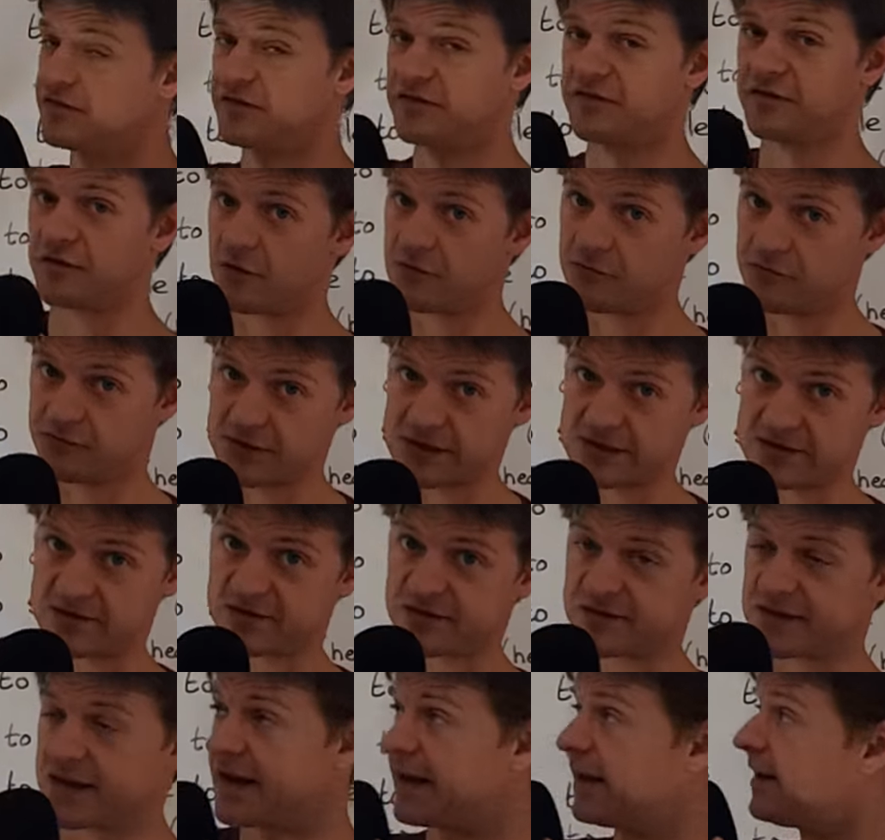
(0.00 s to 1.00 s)
A sovereign
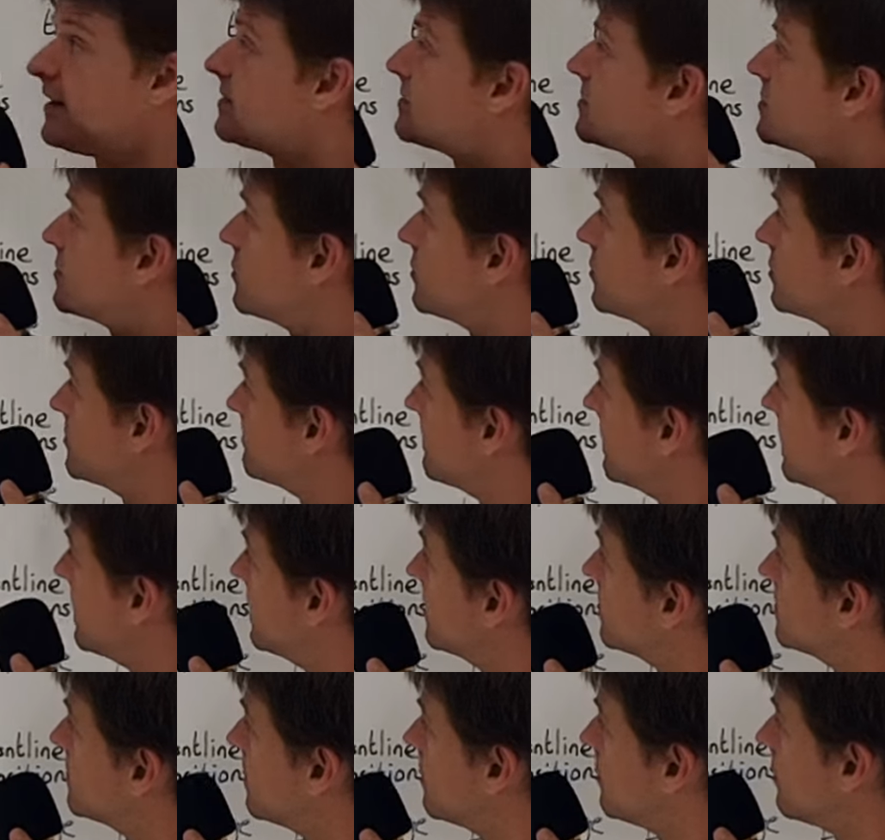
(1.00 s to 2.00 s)
state could
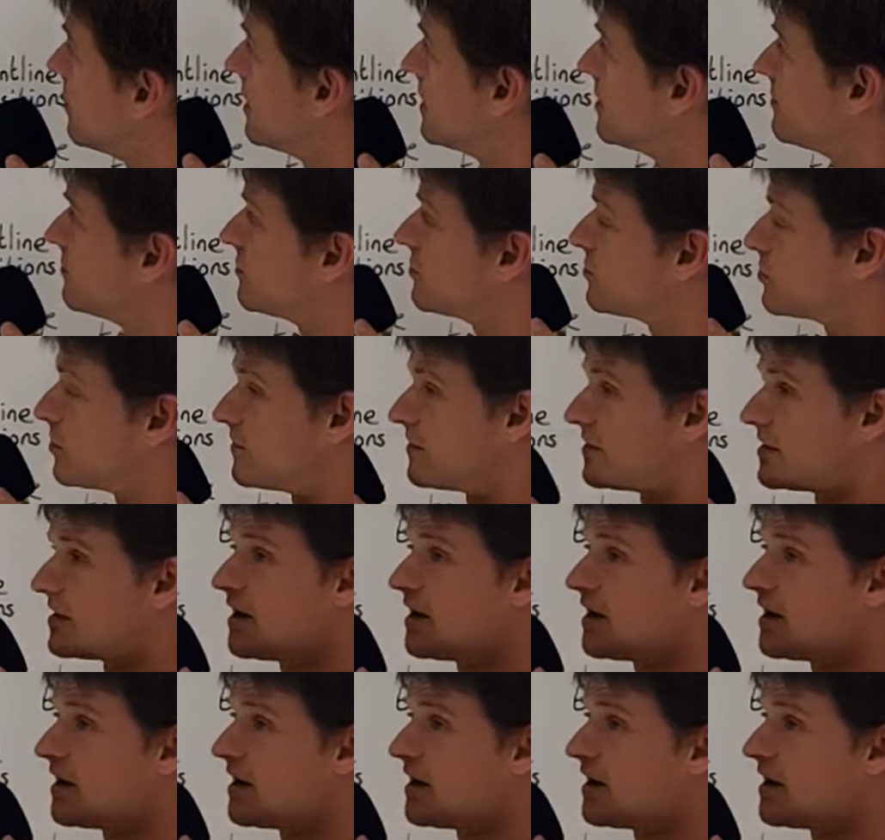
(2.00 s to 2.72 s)
make an alliance with